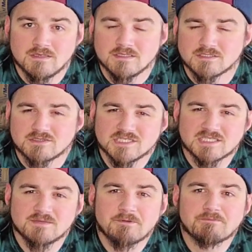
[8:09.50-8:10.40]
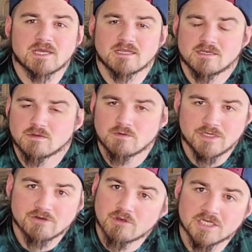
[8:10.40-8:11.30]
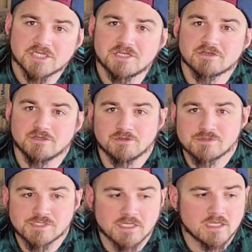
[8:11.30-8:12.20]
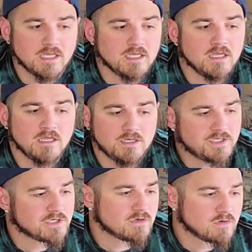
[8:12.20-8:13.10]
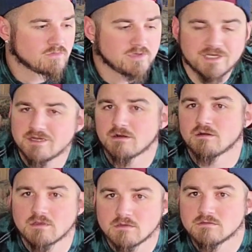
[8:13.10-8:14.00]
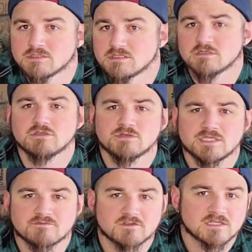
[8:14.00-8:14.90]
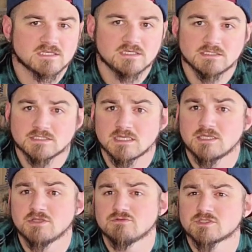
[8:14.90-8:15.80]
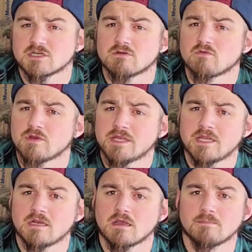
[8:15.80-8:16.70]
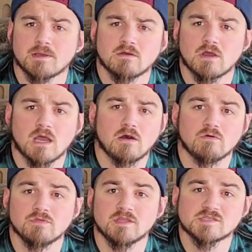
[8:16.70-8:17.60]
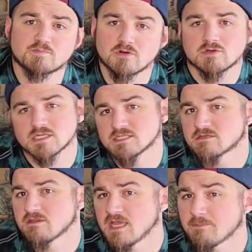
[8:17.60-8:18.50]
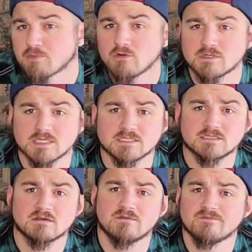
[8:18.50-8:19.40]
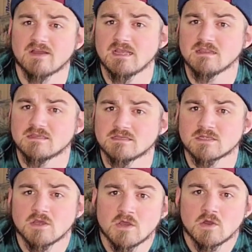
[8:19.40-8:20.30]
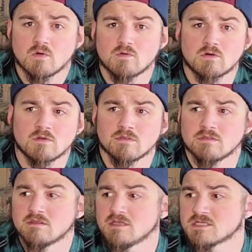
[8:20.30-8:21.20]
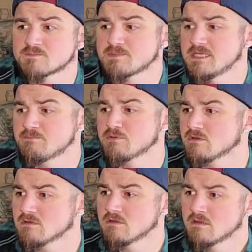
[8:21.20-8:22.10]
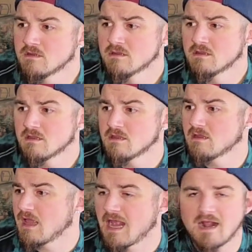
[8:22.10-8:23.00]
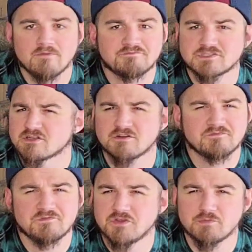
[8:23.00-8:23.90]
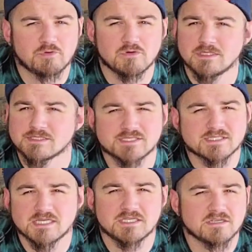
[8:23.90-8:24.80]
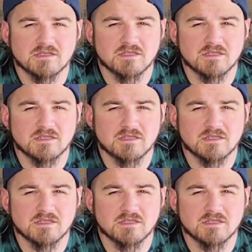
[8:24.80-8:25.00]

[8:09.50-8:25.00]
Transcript: So just keep in mind when you're watching your news and you're reading articles and you're doing different things and you start reading about how this protest or that protest turned violent, or these people have certain viewpoints that